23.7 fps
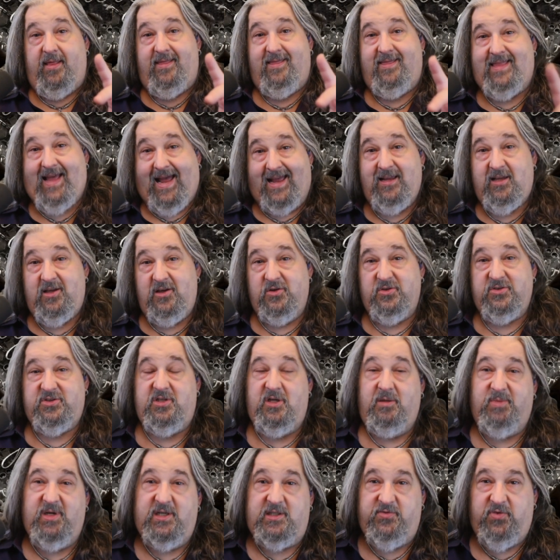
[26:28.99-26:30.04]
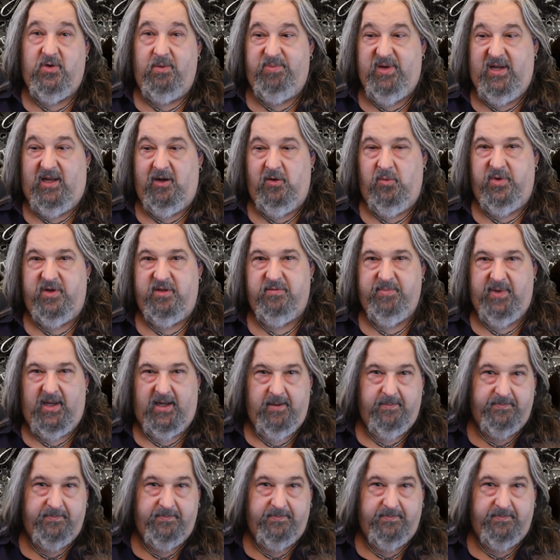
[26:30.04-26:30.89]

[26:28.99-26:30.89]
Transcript: Thank you so much for being with me.